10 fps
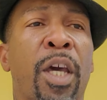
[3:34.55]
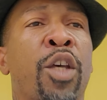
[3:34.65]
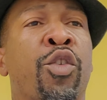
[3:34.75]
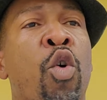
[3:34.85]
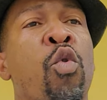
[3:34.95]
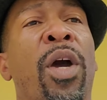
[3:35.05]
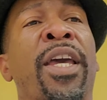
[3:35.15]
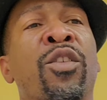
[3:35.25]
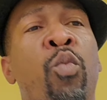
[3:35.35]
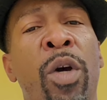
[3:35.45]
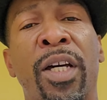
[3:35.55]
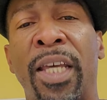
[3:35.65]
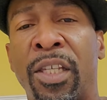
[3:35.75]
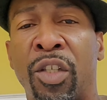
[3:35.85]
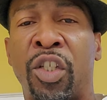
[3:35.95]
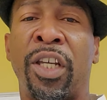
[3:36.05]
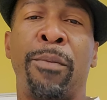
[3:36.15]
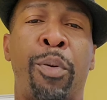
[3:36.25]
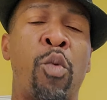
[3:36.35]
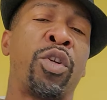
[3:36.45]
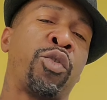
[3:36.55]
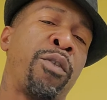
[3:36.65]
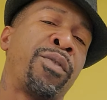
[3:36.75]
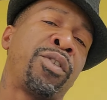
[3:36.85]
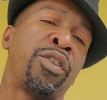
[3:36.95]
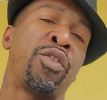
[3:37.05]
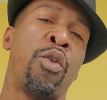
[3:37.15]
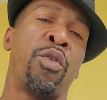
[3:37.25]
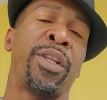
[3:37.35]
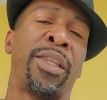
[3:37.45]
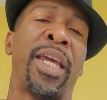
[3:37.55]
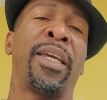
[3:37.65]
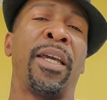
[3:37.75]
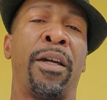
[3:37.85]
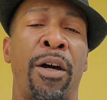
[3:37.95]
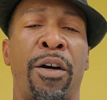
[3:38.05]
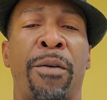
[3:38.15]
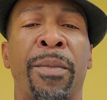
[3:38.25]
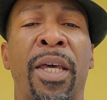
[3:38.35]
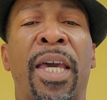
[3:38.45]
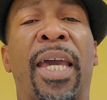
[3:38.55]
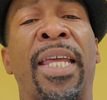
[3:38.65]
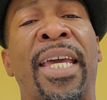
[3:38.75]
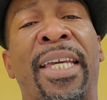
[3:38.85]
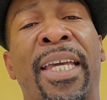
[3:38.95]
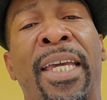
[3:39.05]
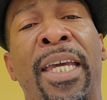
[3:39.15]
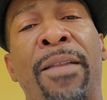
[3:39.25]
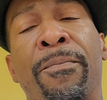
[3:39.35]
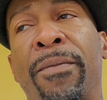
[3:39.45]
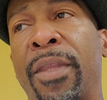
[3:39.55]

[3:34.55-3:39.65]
So as well as the shampooing services, knowing that they can come and they can get